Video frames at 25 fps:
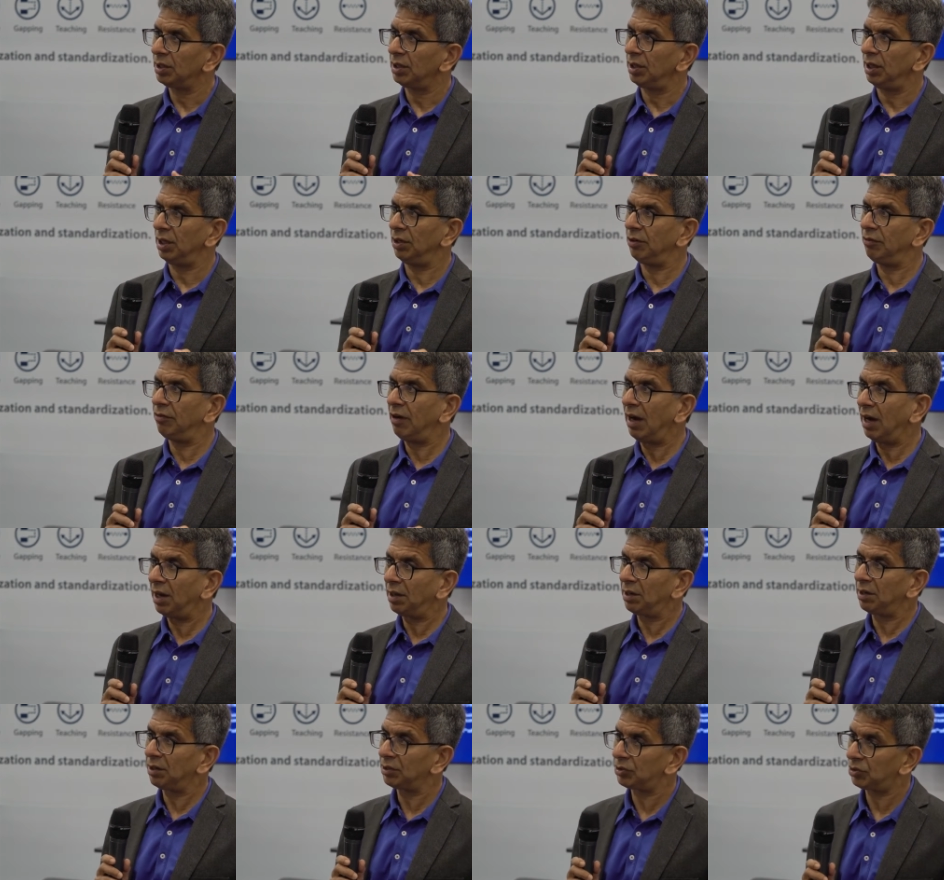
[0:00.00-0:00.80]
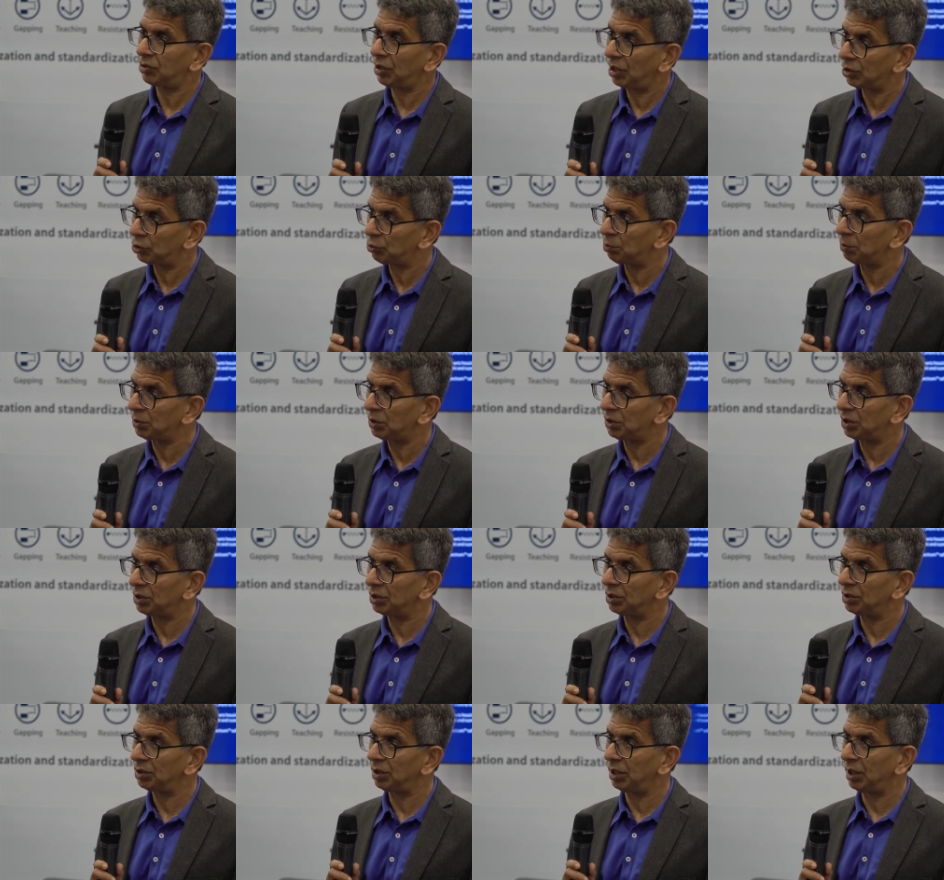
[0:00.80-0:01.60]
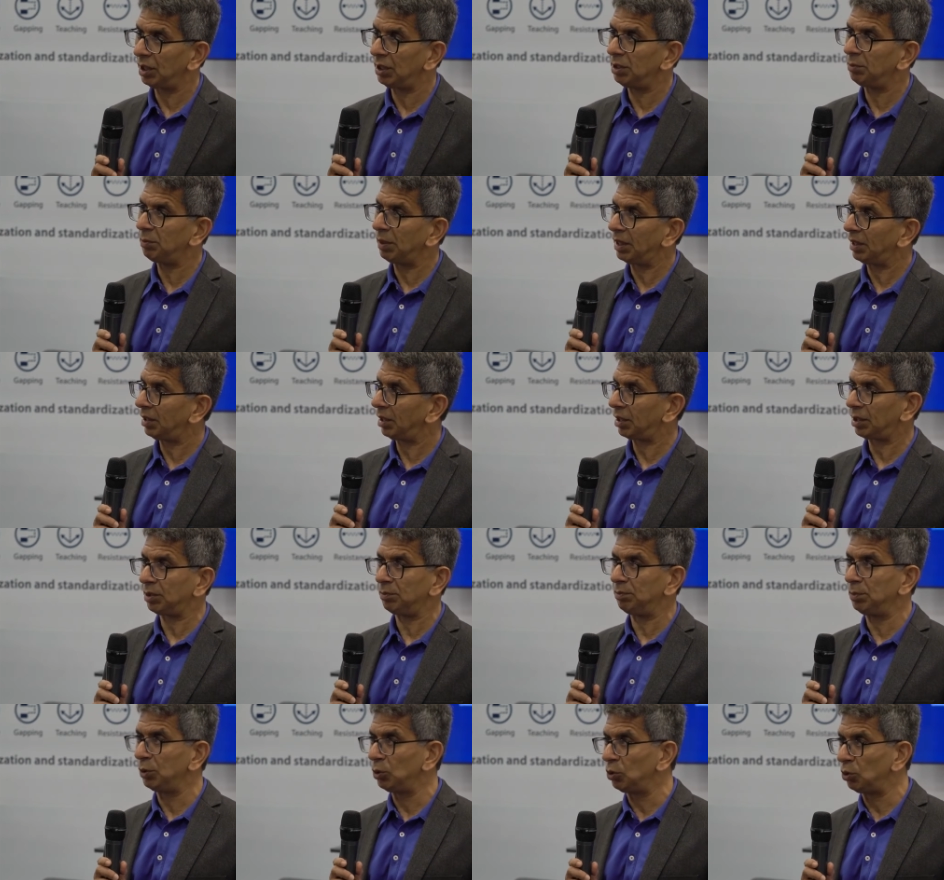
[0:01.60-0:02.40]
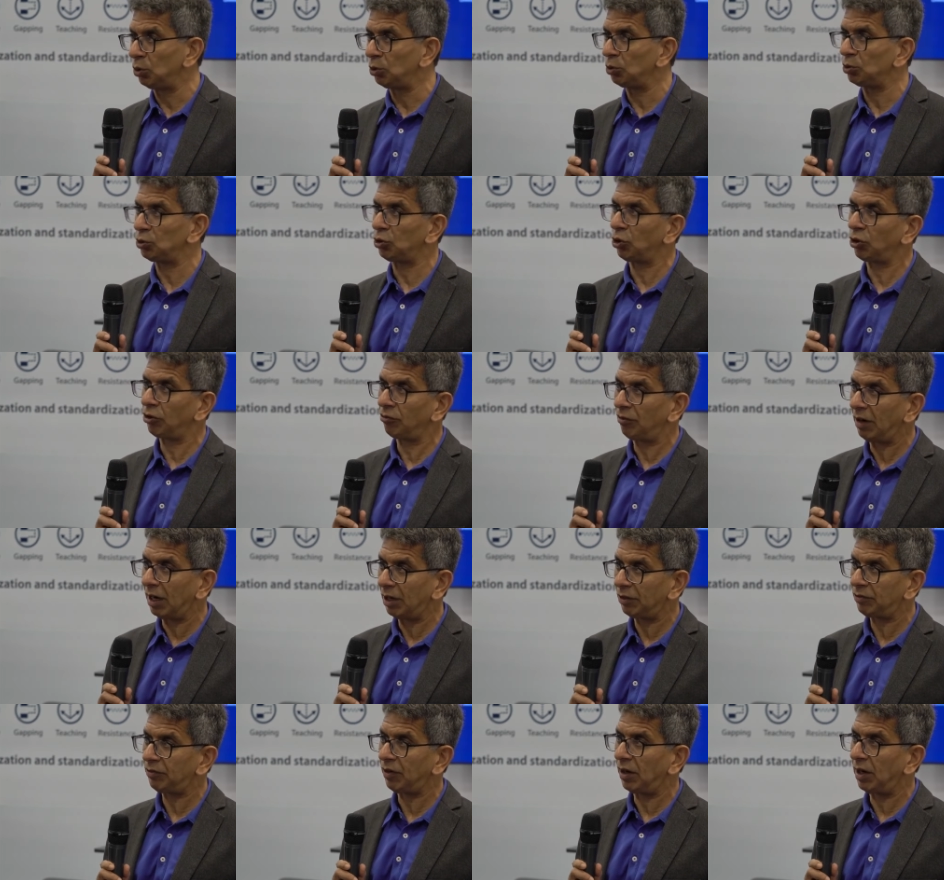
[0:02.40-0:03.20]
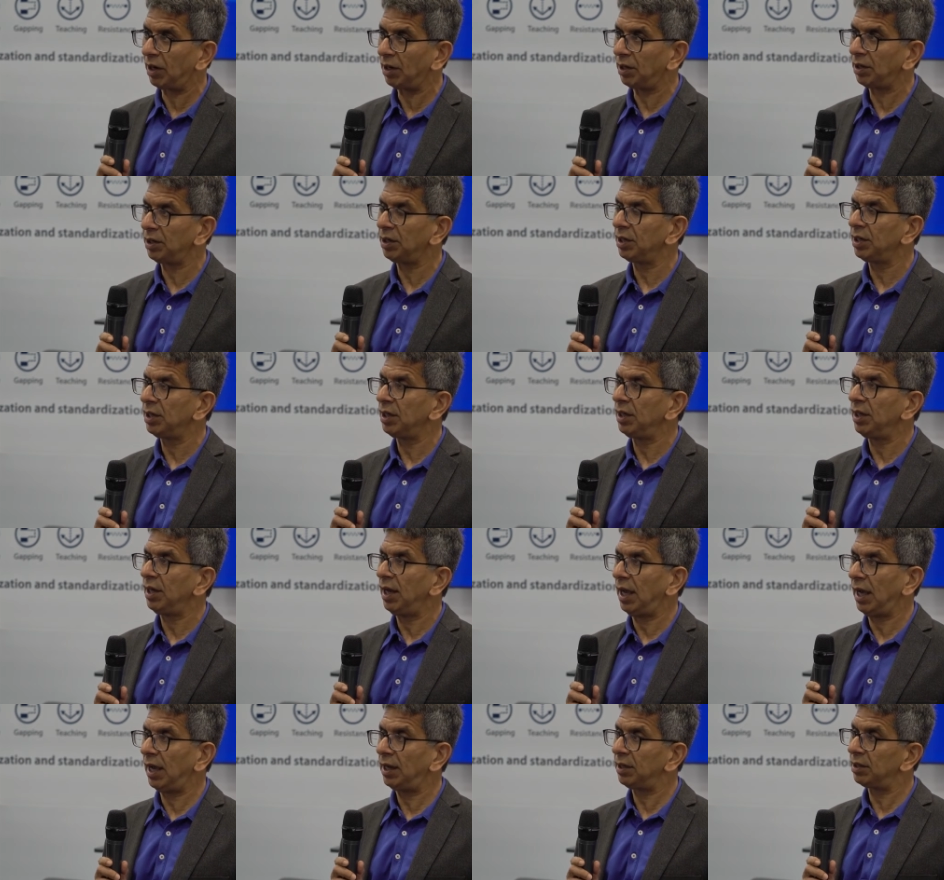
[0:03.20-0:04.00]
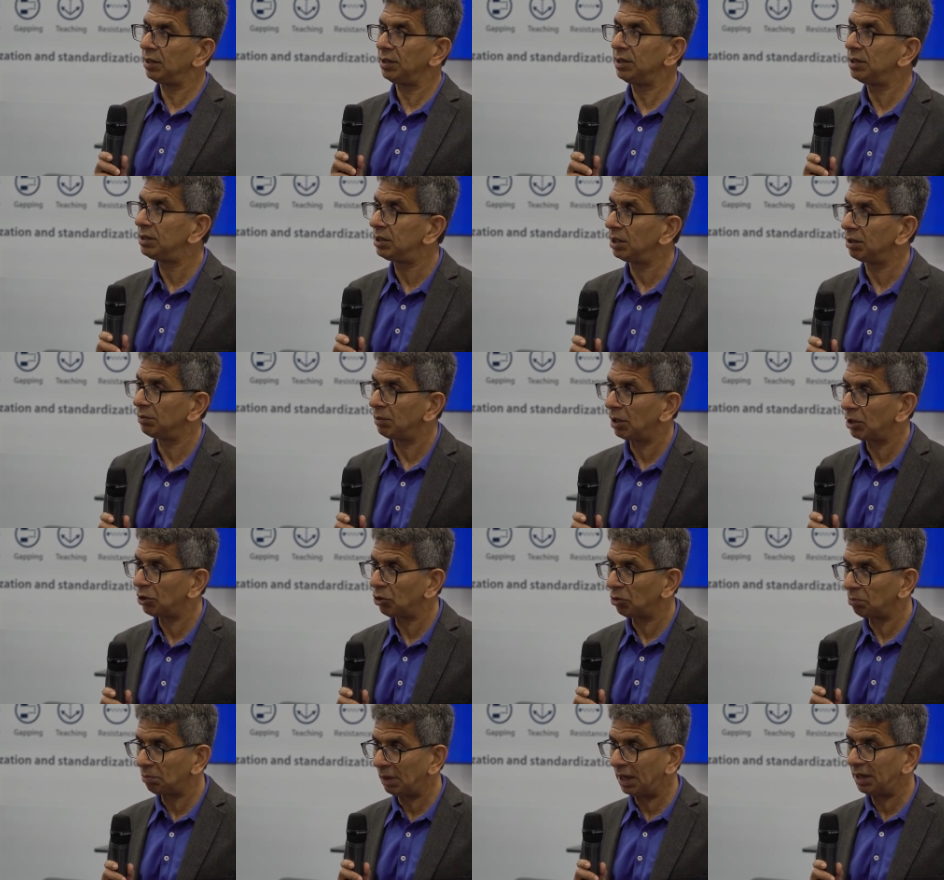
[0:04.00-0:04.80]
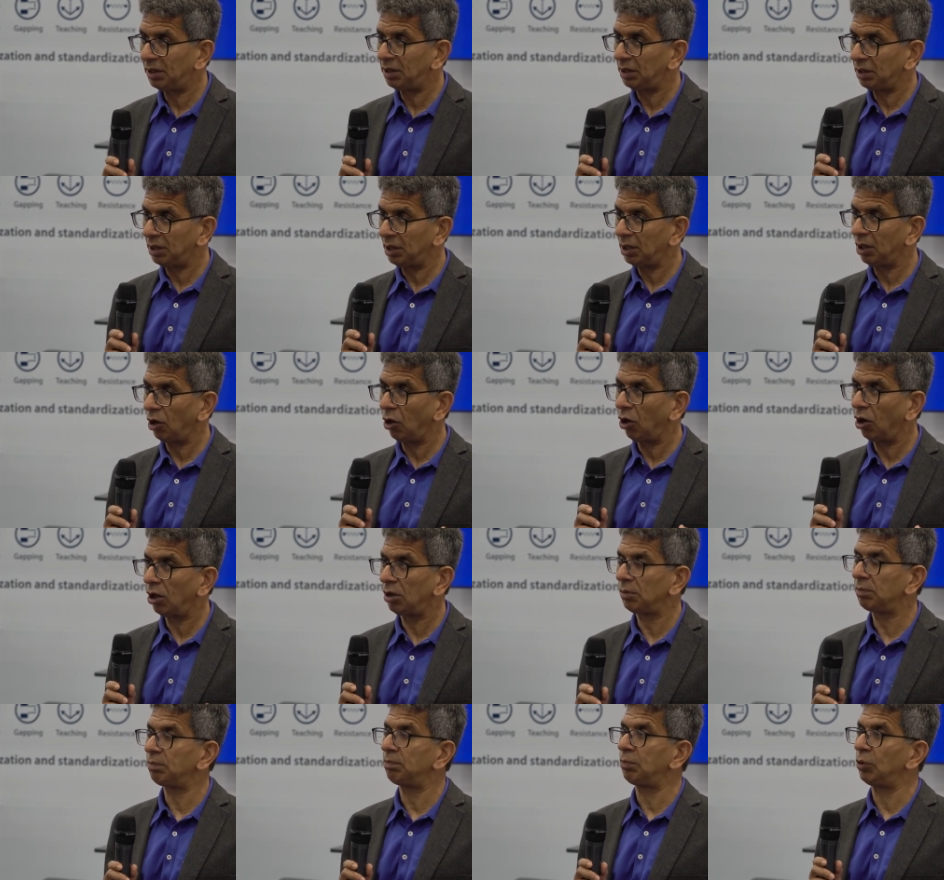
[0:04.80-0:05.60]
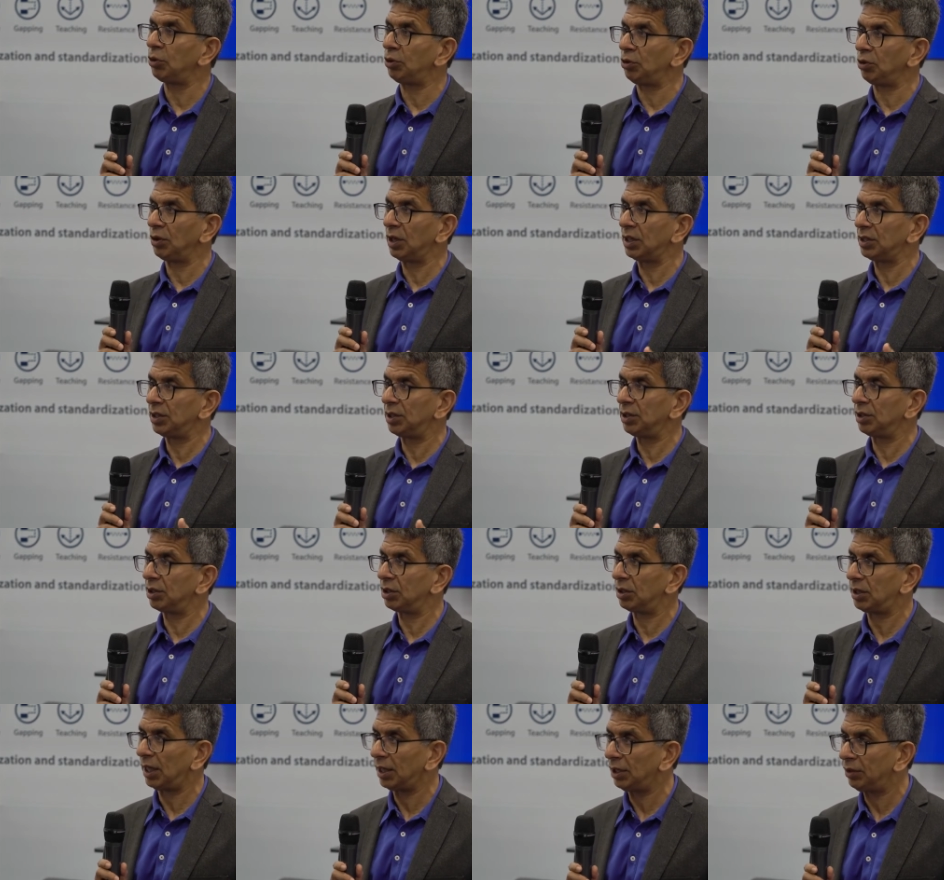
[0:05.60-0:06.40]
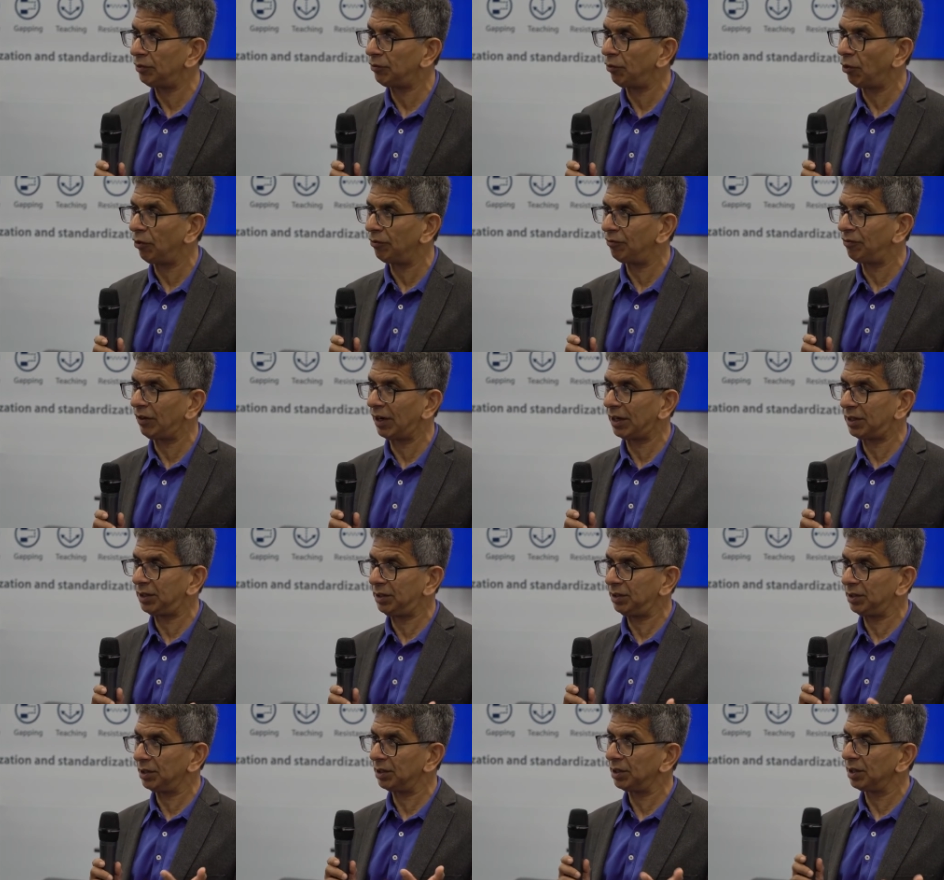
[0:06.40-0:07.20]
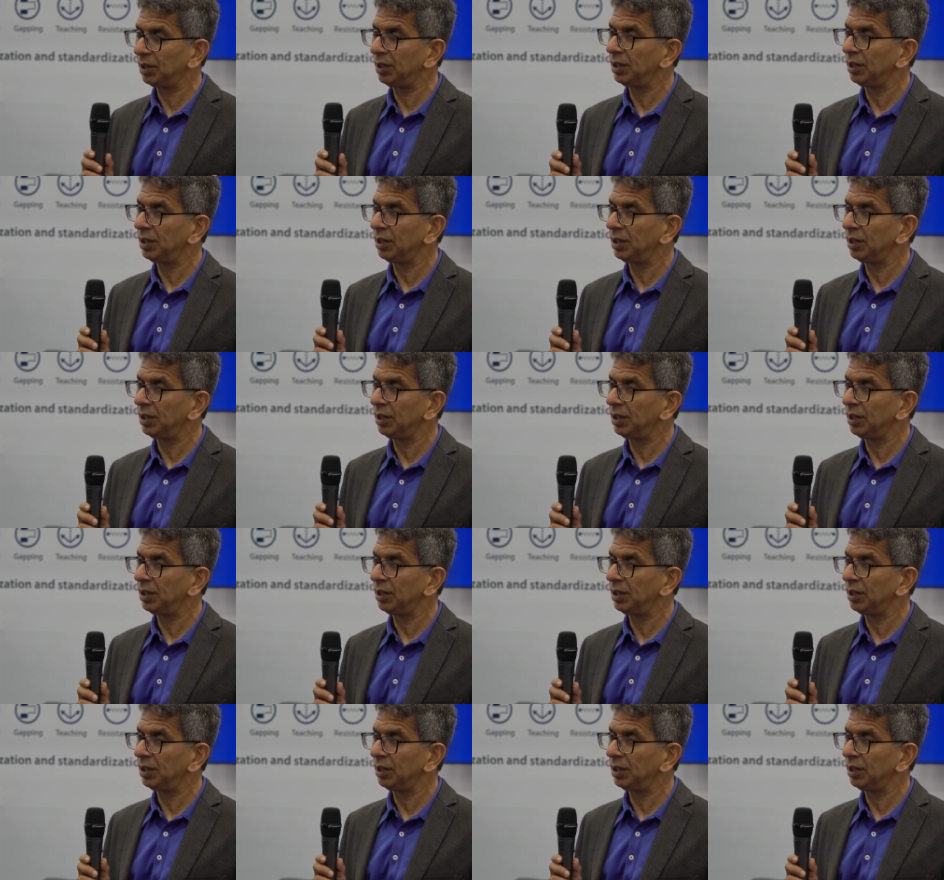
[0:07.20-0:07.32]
a wireless transmission element like a Bluetooth or a Wi-Fi, and a lithium-ion battery, all put together in a tight form factor